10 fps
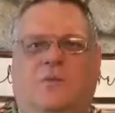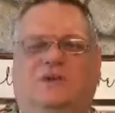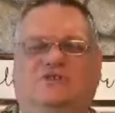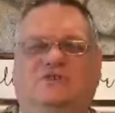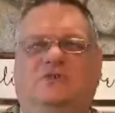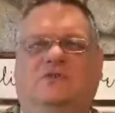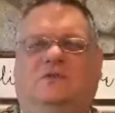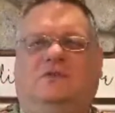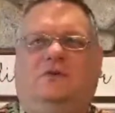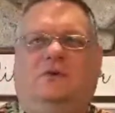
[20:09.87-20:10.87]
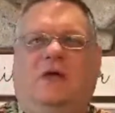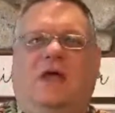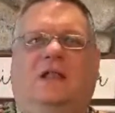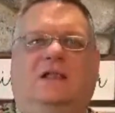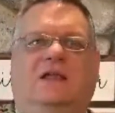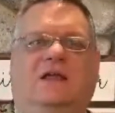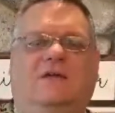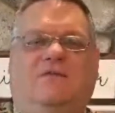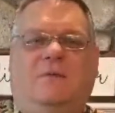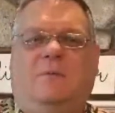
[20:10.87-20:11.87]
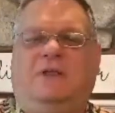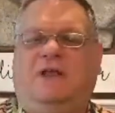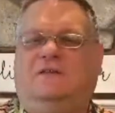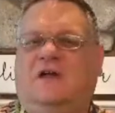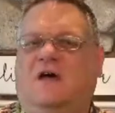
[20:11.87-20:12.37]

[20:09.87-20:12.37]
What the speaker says: We choose to live from a place